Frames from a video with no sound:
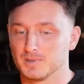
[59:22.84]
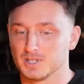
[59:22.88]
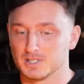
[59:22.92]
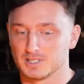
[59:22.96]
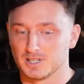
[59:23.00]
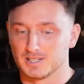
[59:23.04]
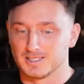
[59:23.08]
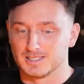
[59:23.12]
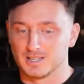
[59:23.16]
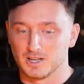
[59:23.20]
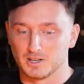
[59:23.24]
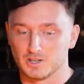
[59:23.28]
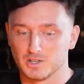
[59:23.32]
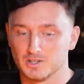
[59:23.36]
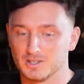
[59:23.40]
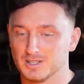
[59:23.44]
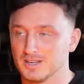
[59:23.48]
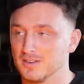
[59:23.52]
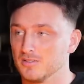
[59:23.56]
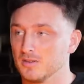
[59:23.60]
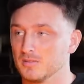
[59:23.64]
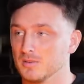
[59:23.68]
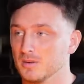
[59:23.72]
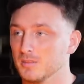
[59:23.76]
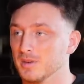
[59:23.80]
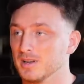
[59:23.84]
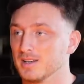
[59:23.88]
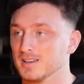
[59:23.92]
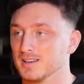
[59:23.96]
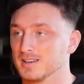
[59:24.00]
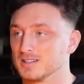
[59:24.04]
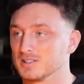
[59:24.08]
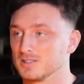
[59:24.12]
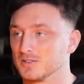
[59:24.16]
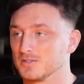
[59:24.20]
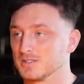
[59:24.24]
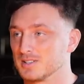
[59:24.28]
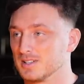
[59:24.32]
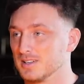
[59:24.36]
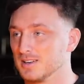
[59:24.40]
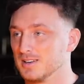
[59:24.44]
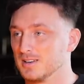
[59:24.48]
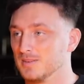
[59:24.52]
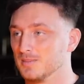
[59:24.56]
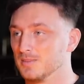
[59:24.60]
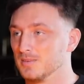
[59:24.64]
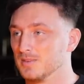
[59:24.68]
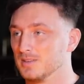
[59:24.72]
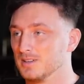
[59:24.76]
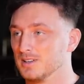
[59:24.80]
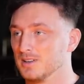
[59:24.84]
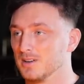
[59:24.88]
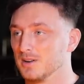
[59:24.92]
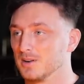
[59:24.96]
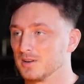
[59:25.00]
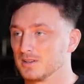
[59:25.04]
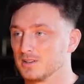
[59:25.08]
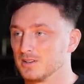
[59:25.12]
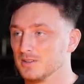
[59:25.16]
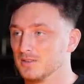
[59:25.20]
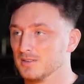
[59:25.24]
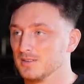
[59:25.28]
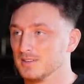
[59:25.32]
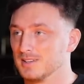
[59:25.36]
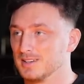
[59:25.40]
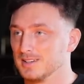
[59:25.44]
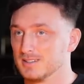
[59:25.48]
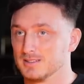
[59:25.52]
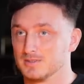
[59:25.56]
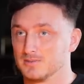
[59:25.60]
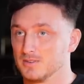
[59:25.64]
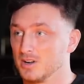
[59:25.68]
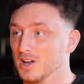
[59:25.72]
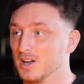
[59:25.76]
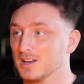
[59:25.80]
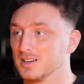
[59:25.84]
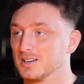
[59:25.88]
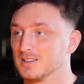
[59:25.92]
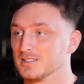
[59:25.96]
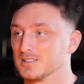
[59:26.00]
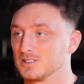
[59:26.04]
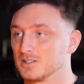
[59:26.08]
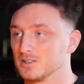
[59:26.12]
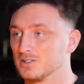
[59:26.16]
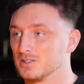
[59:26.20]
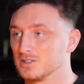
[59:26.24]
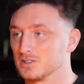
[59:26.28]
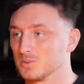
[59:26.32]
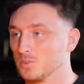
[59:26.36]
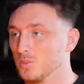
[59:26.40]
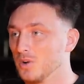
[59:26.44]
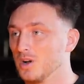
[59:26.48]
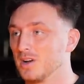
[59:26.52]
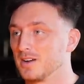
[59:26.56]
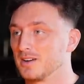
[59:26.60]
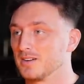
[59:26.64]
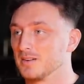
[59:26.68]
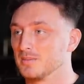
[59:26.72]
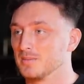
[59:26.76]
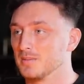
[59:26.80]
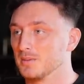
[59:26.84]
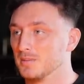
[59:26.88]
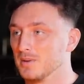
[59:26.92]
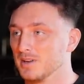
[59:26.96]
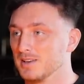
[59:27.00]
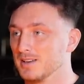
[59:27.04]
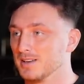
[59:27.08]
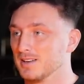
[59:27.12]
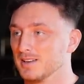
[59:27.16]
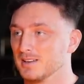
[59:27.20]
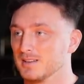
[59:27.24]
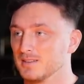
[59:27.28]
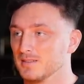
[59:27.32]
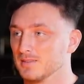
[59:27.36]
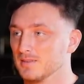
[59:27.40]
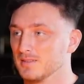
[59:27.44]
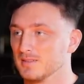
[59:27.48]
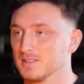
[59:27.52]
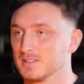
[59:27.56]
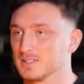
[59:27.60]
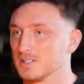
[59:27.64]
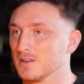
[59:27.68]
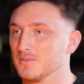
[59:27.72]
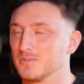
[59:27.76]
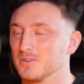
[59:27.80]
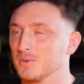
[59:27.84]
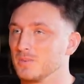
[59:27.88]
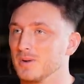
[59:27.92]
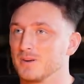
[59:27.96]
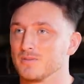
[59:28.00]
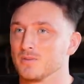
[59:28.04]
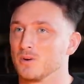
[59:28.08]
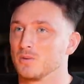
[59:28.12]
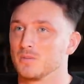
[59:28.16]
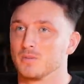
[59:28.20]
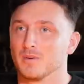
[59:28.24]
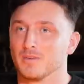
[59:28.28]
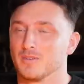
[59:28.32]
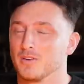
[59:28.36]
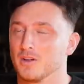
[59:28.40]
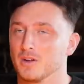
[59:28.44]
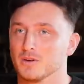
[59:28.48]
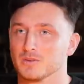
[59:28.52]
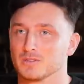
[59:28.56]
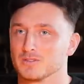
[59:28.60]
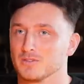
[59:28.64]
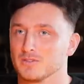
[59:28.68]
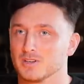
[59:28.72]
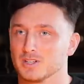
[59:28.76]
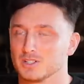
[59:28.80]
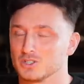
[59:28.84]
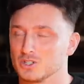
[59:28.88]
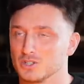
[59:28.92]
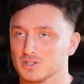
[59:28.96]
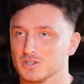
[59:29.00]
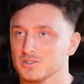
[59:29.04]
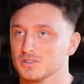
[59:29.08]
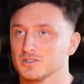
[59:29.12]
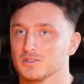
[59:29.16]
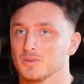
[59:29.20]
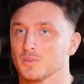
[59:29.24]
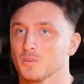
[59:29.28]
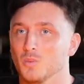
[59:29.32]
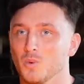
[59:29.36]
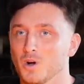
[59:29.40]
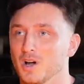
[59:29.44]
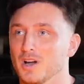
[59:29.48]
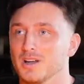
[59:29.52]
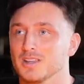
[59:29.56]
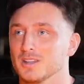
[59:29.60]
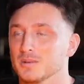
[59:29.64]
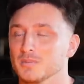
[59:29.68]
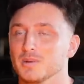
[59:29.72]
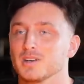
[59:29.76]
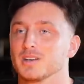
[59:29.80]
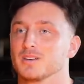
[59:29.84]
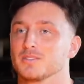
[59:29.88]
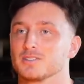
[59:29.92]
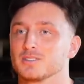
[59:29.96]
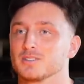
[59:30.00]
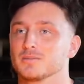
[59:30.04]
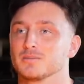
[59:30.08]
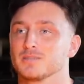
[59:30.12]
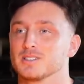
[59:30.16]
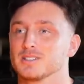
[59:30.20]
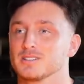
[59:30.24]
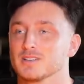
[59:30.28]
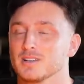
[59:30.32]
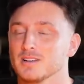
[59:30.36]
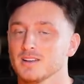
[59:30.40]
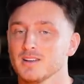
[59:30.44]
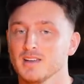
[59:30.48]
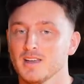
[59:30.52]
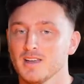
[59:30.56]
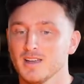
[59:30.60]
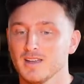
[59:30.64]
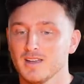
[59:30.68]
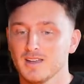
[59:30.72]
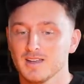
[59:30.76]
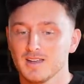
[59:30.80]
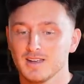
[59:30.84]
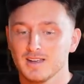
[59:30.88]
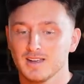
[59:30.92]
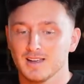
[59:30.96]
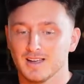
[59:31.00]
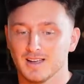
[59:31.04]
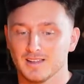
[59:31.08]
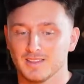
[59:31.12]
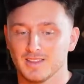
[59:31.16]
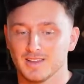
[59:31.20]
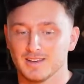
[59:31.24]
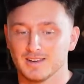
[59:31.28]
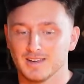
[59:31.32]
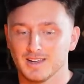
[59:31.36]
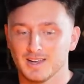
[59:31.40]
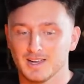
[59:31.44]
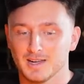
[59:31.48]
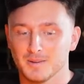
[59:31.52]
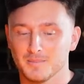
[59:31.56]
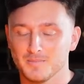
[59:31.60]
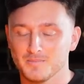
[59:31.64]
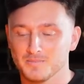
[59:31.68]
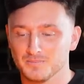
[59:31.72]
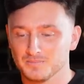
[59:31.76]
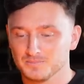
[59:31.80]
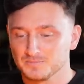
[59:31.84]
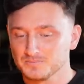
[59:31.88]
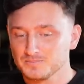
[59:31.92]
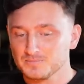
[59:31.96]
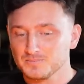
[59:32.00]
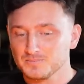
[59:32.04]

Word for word: because I, I couldn't give him the money because obviously, you know, I couldn't, island. I couldn't just wire him the money. And yeah, yeah, something went wrong with my phone something. I just couldn't wire the money for some reason. And then, um,